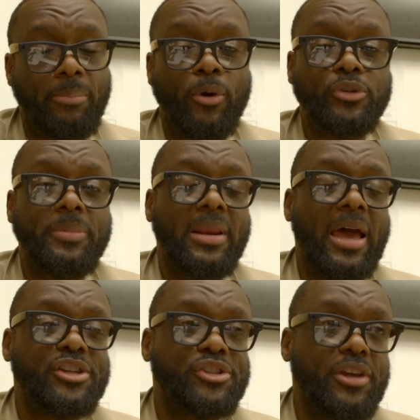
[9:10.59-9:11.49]
approached me
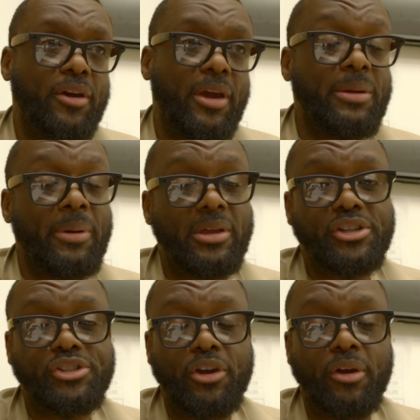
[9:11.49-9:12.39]
last year, in the beginning of
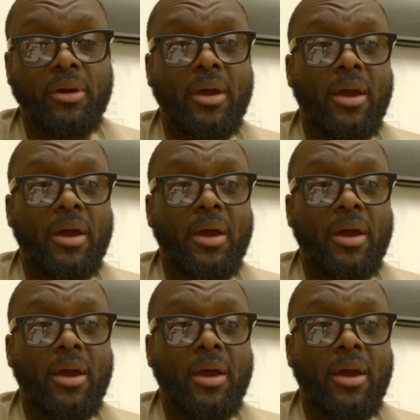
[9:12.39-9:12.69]
this year,